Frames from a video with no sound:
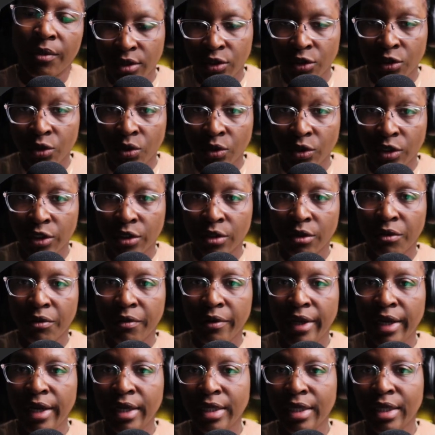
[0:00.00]
So to
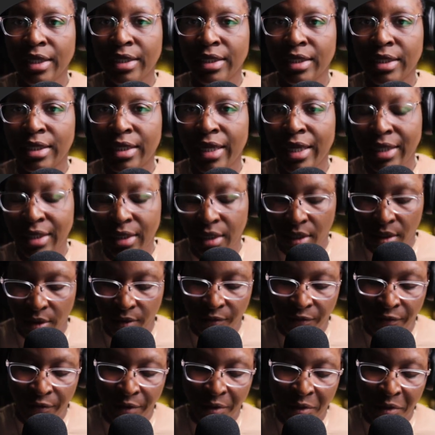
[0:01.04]
create a set
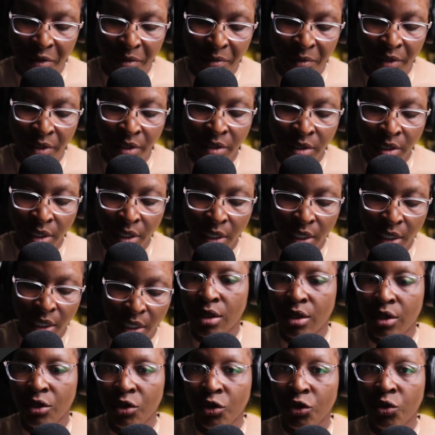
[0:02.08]
variable,
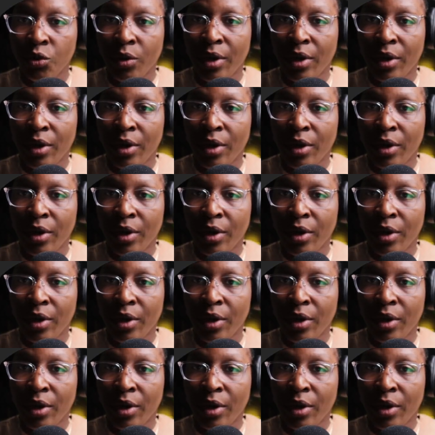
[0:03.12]
you